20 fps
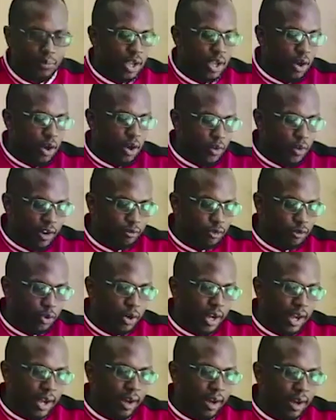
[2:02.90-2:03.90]
we have to
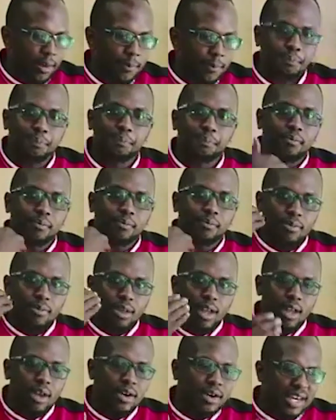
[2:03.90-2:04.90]
uh,
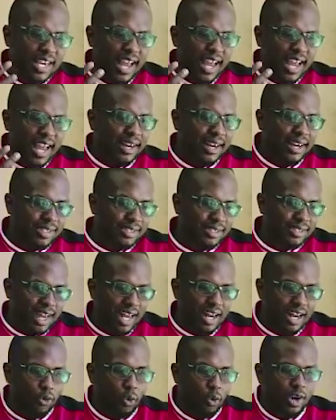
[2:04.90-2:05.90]
really understand
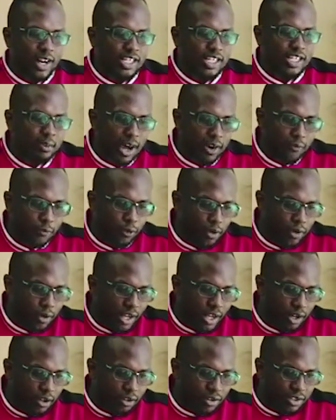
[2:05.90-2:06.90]
what a smartphone
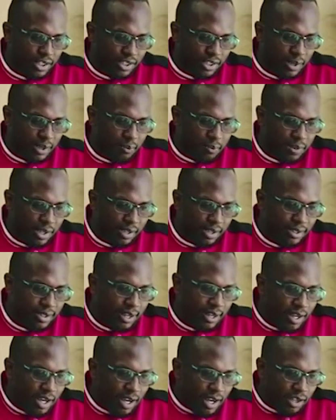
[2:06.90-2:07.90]
ecosystem means.
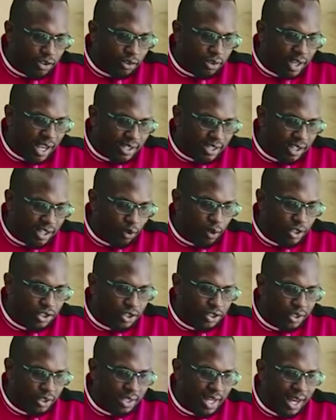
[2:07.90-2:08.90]
So that's the question
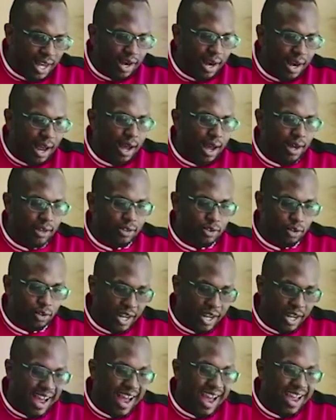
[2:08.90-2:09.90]
that uh, today
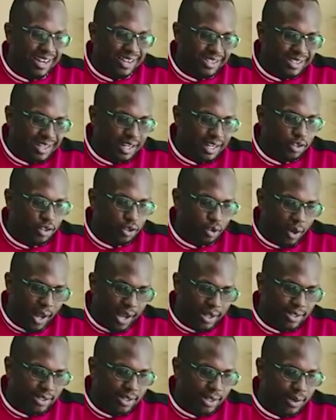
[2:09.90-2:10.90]
I intend to
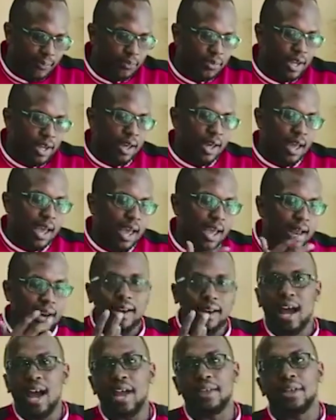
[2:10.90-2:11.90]
answer. And
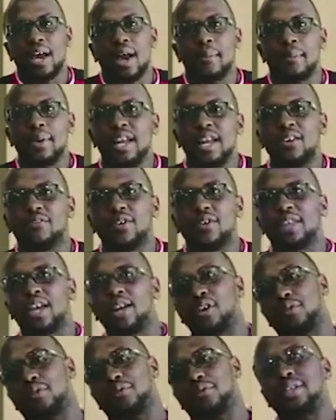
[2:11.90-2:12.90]
I, I believe at the end of
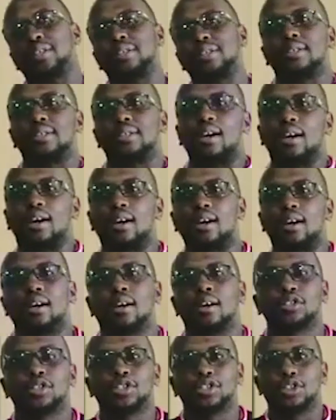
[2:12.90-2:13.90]
this uh,
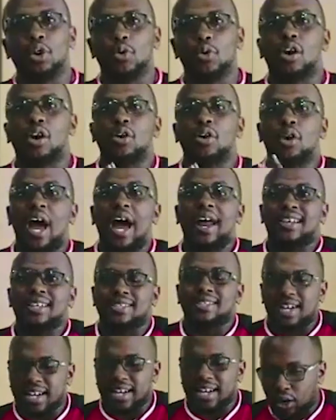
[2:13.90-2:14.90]
show, we're going to understand
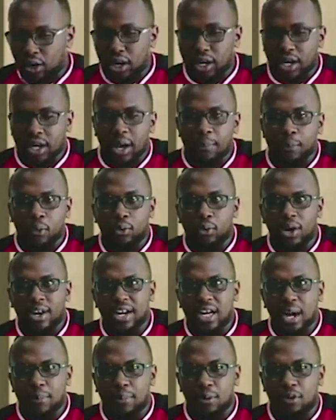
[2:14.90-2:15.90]
a couple, quite a
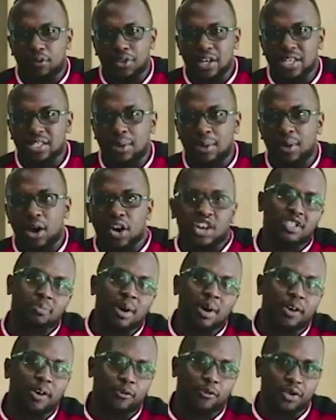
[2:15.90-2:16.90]
couple of things about a
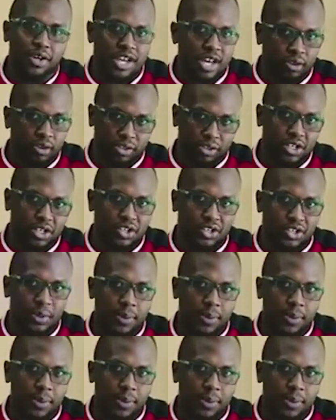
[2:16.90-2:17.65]
smartphone ecosystem.